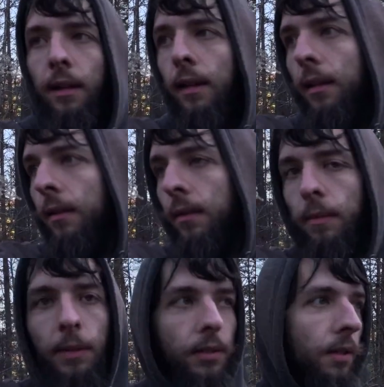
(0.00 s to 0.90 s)
And there was a
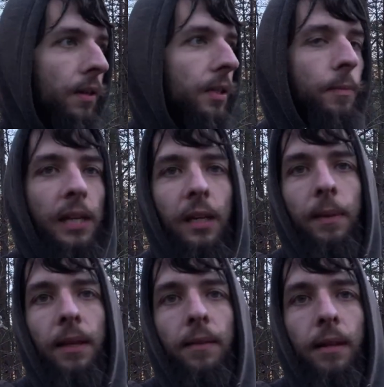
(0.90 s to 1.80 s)
bunch of cars behind
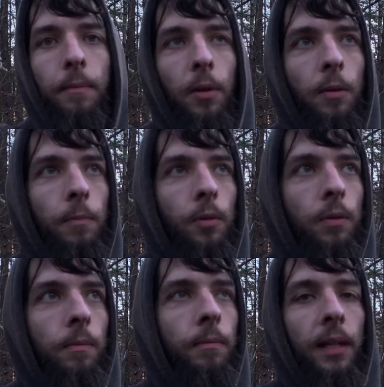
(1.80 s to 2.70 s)
me. I think a
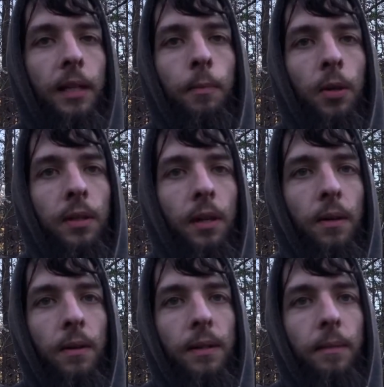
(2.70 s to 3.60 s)
purple, like, sports
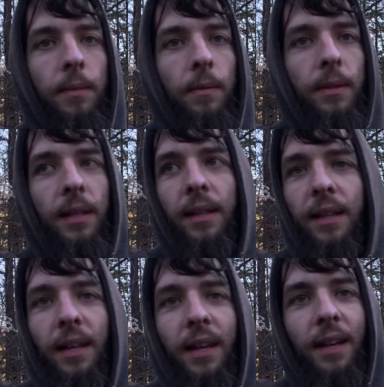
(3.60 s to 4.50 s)
car or something was, like,